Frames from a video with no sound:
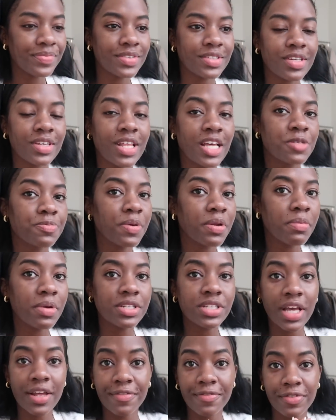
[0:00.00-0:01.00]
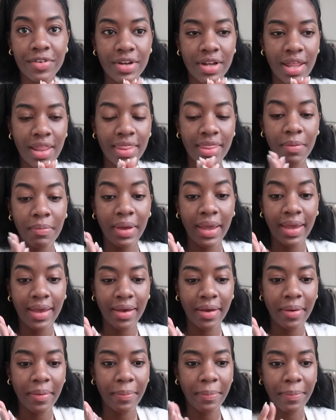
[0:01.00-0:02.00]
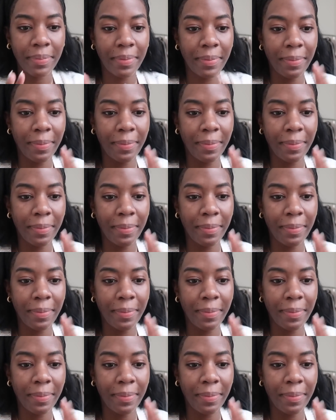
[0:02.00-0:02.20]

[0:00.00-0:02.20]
So that's pretty much it for the makeup.